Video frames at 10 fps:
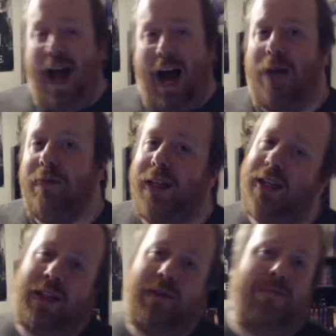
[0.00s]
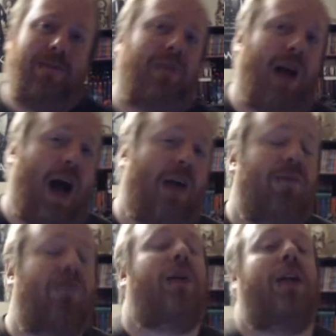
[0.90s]
I'm digging it. I
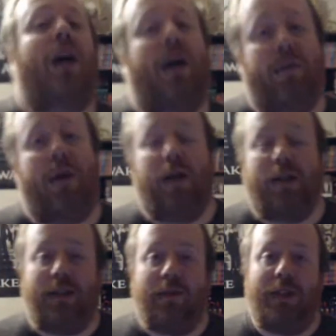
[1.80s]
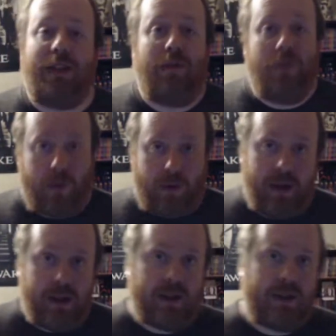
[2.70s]
really hope, honestly, we see more of
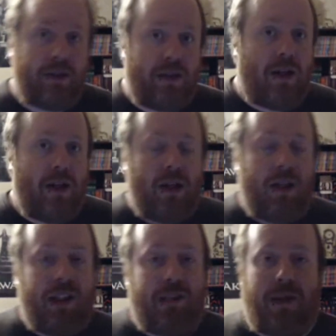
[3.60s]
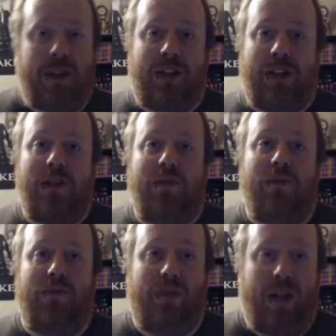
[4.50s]
this, especially
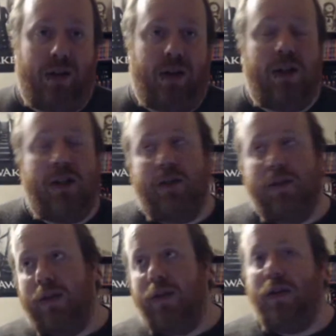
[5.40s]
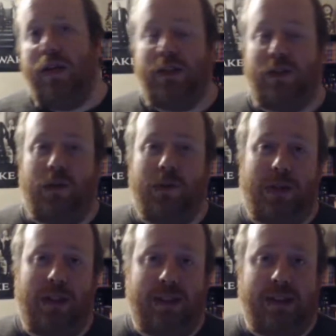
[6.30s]
later on as the story
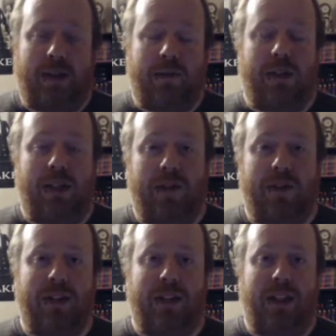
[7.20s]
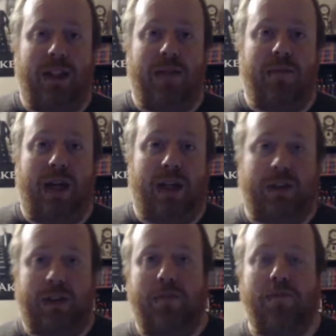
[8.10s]
progresses. I would love to see them
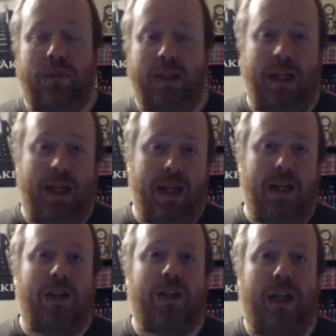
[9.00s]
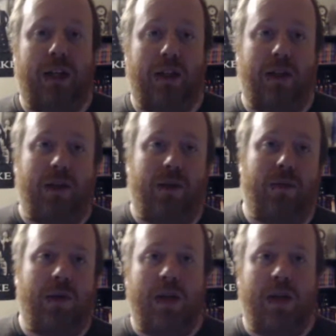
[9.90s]
actually blending in and trying to,